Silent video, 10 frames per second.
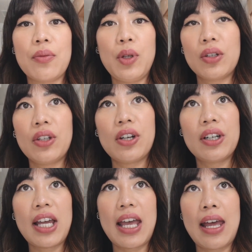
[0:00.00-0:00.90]

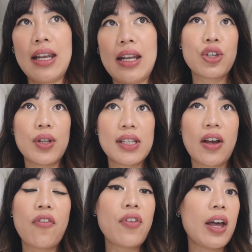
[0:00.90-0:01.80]
Myeongdong. And so it's like
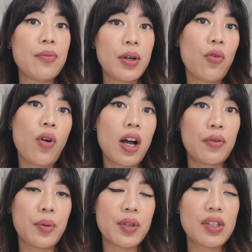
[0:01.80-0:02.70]
a 5-minute walk
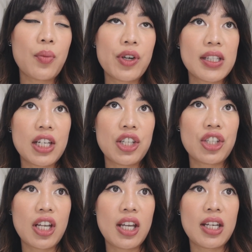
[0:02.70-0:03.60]
from the subway
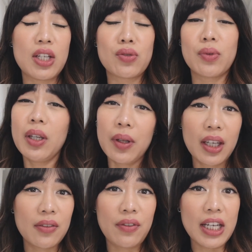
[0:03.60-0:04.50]
station. It's really
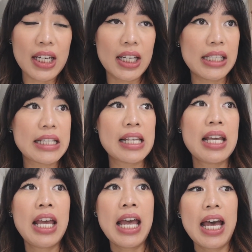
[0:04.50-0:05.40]
convenient.
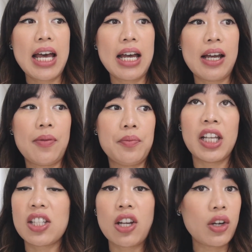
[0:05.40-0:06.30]

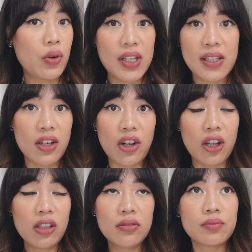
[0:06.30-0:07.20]
It's not noisy at
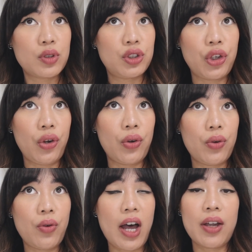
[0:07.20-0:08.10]
all,
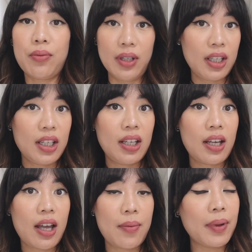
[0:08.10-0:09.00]
so I
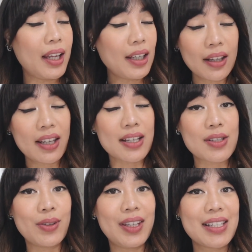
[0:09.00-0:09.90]
really am liking this.
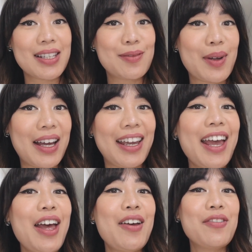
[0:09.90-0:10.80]
So this is my
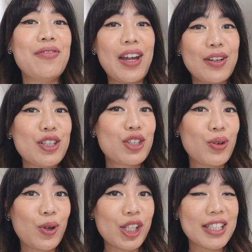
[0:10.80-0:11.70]
very
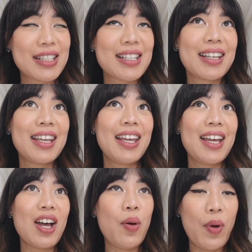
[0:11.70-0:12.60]
short
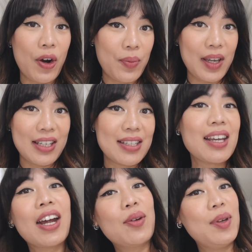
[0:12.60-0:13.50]
apartment
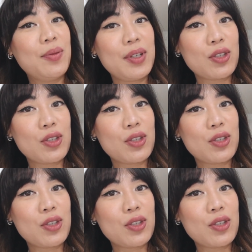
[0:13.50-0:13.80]
Airbnb